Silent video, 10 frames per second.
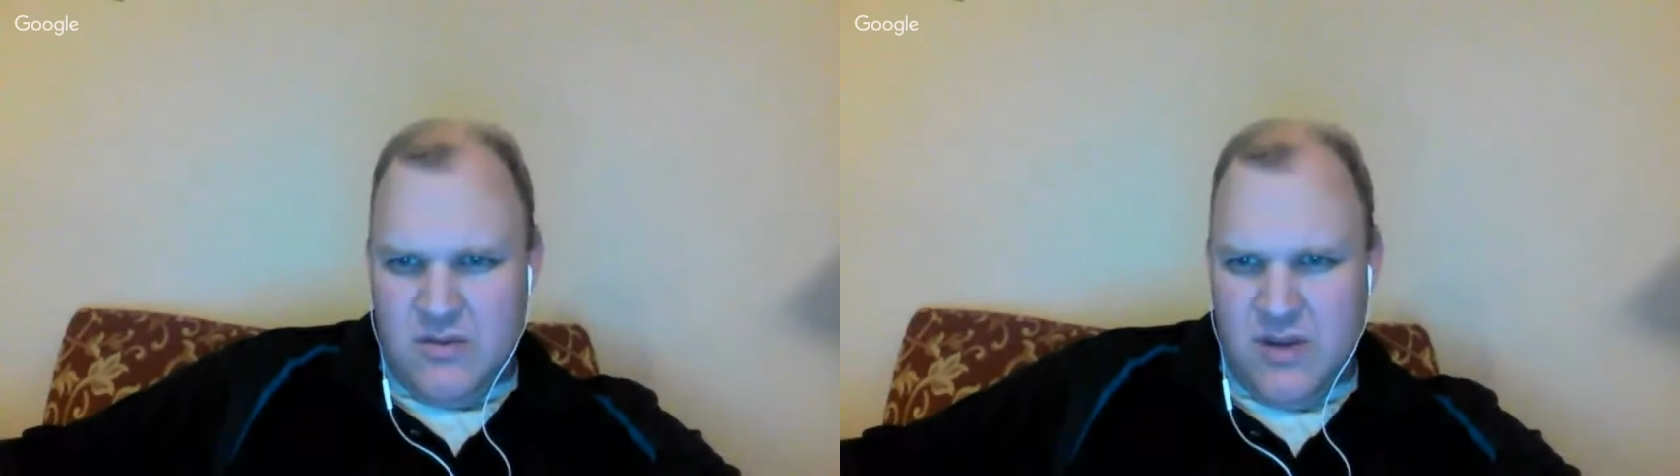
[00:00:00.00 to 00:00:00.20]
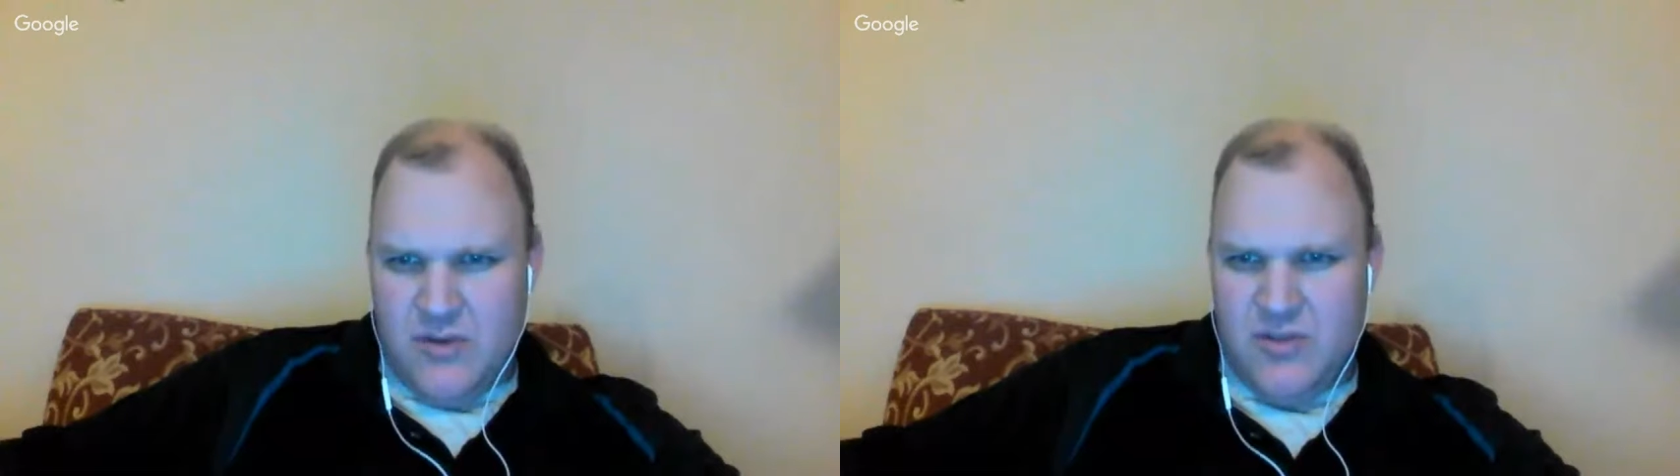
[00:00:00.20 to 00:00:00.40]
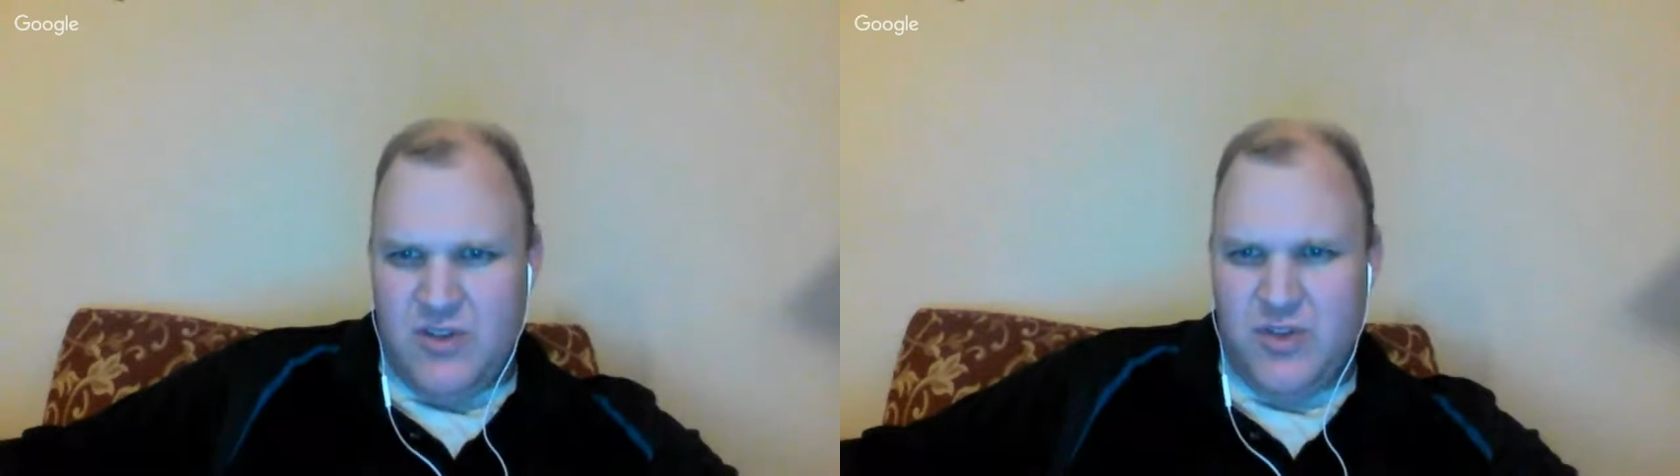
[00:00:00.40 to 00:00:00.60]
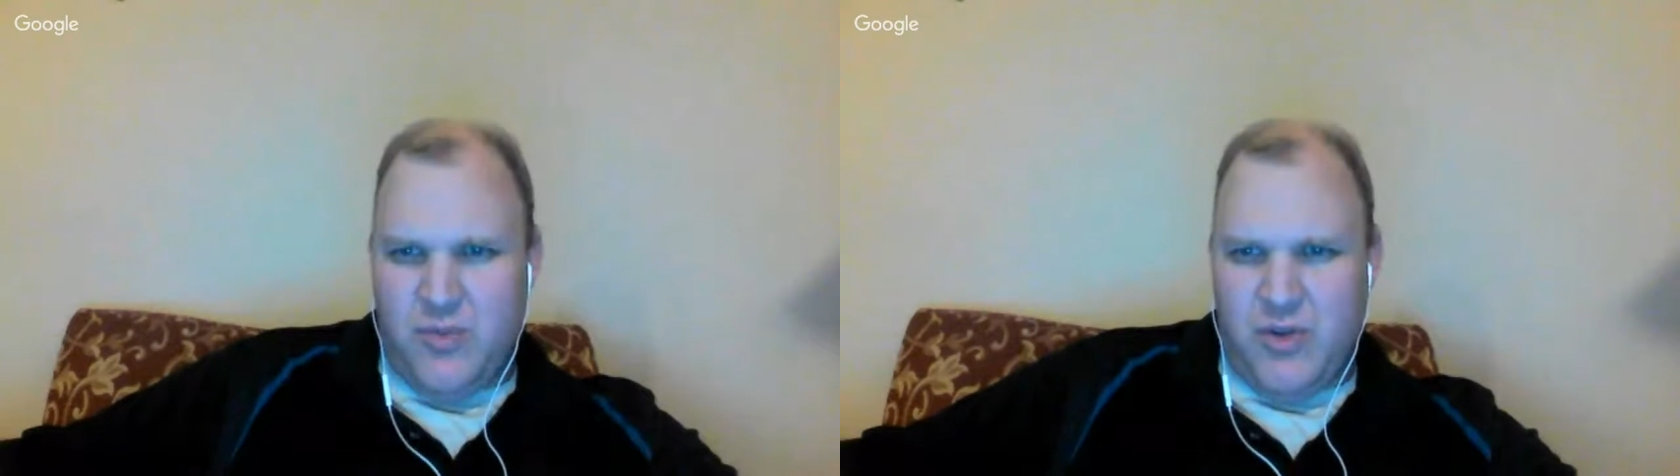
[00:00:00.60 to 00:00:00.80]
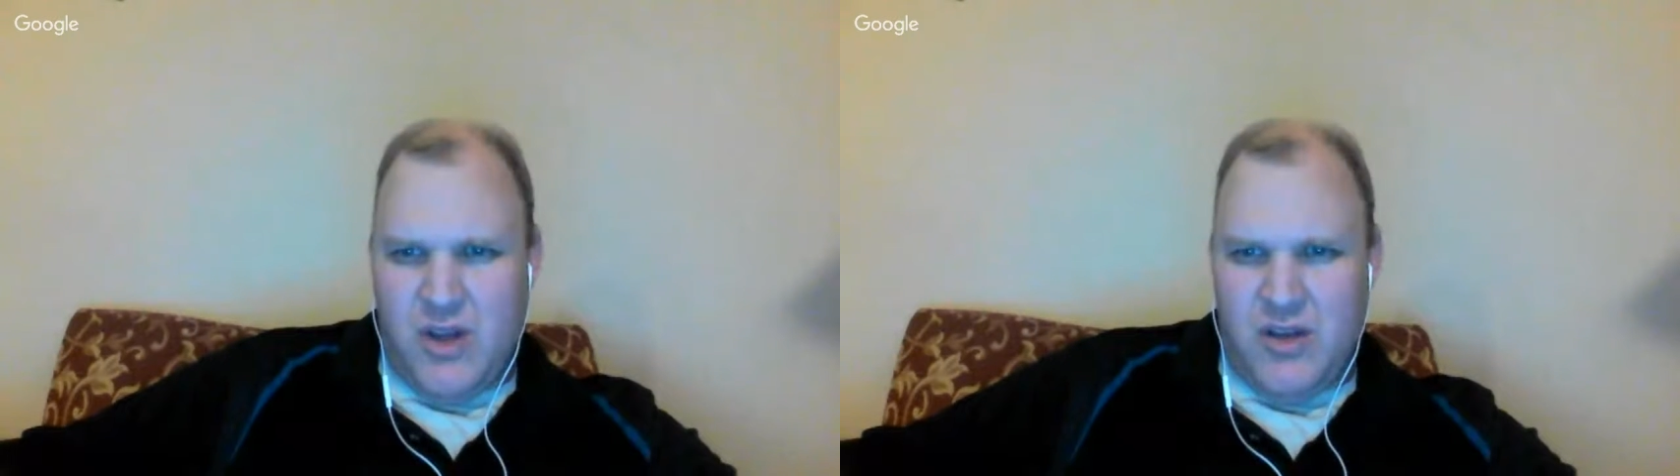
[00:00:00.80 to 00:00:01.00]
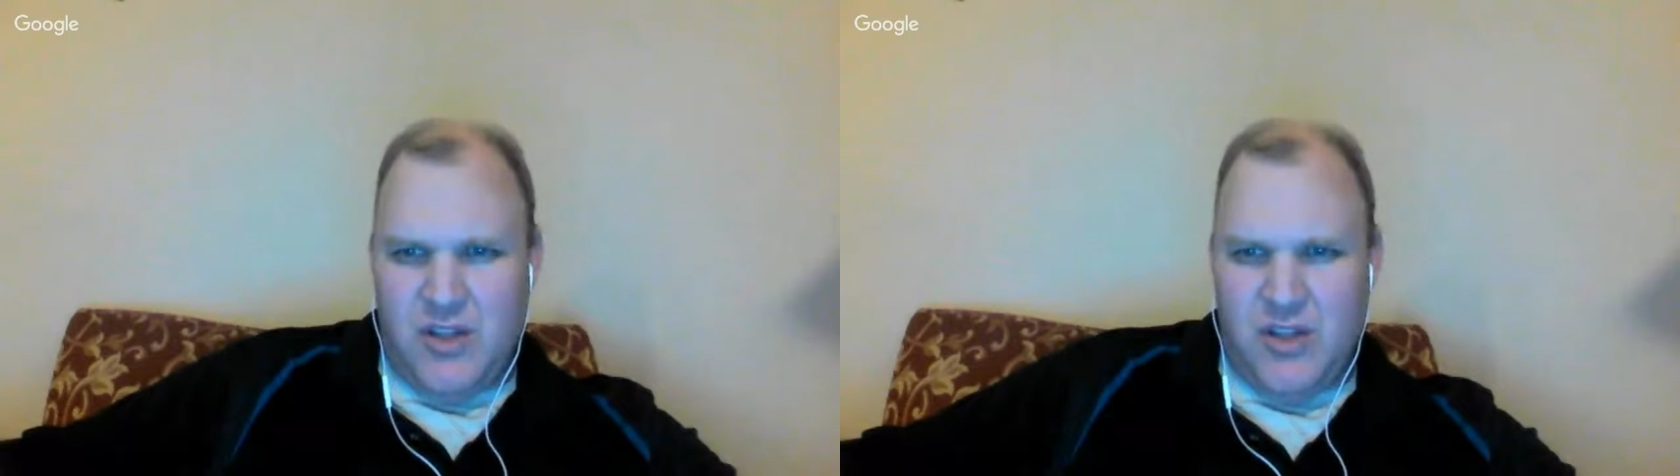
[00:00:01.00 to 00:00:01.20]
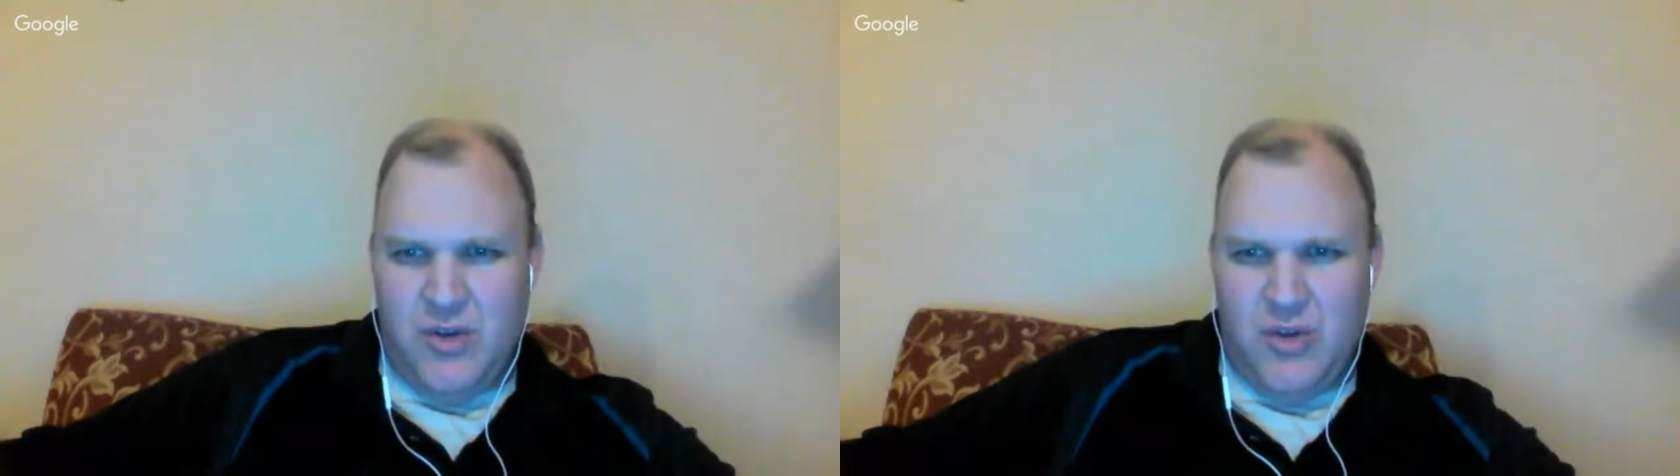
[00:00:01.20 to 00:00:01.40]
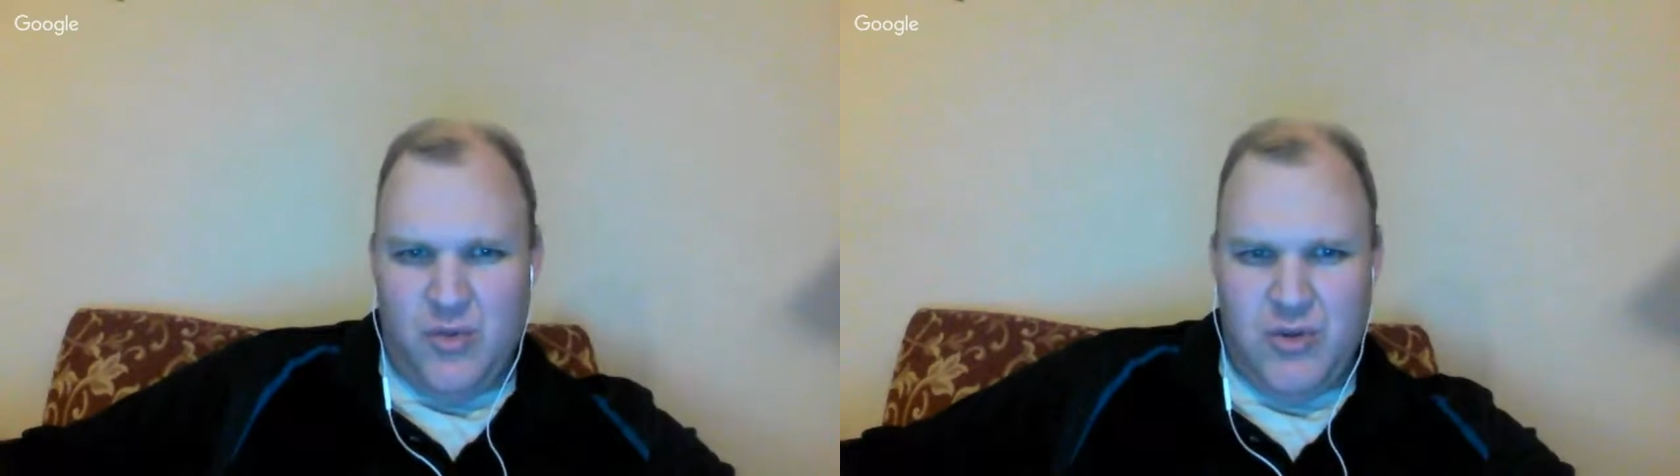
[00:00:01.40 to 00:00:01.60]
a residual plot and a QQ